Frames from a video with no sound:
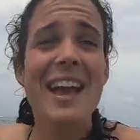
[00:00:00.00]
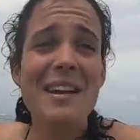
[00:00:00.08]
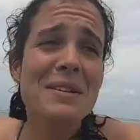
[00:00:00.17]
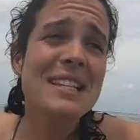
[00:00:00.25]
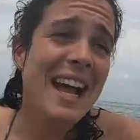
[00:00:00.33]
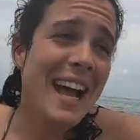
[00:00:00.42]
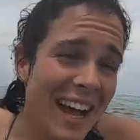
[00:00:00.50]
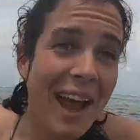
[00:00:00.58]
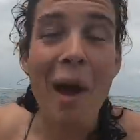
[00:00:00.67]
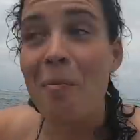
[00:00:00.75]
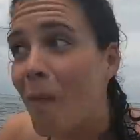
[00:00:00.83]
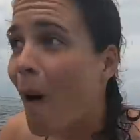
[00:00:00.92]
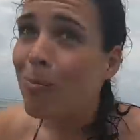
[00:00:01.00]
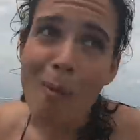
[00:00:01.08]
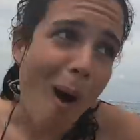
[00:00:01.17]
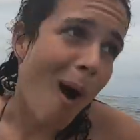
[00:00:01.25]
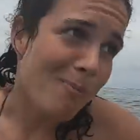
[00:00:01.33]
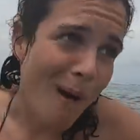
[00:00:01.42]
Yeah, he was like,
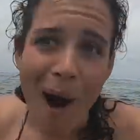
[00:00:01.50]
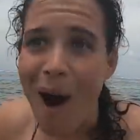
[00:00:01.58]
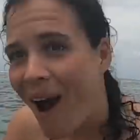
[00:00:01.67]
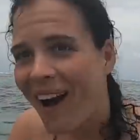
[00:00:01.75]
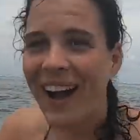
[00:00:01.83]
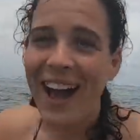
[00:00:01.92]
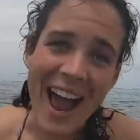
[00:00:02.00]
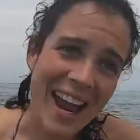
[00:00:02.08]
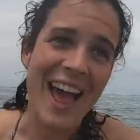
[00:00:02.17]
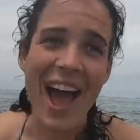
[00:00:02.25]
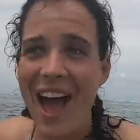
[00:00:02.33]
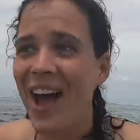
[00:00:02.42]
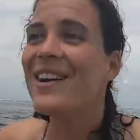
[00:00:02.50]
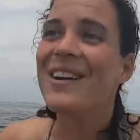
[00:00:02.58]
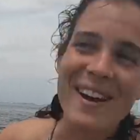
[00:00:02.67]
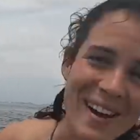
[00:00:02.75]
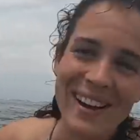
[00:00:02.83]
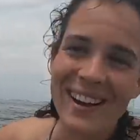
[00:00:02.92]
hello.